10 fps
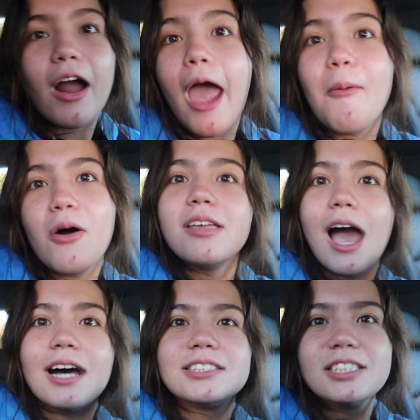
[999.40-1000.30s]
Okay, well,
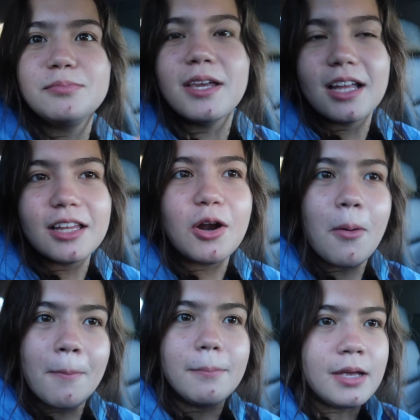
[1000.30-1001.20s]
yeah, she's being a
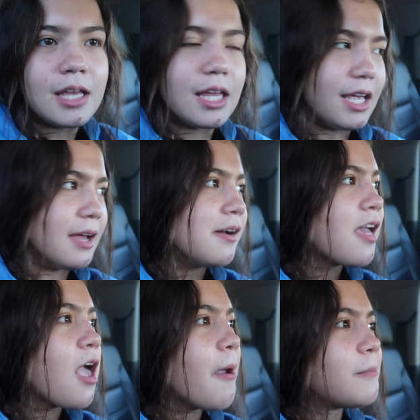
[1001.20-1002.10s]
little meanie.
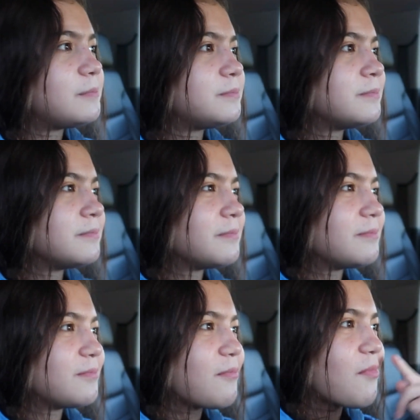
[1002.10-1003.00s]
No, it's the
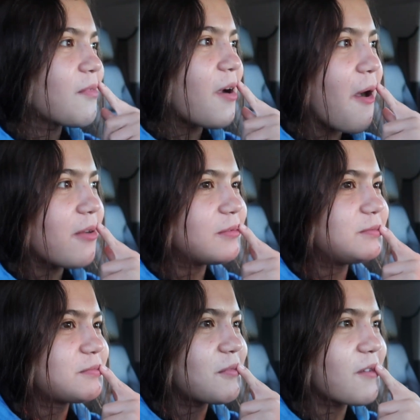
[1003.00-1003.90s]
reality.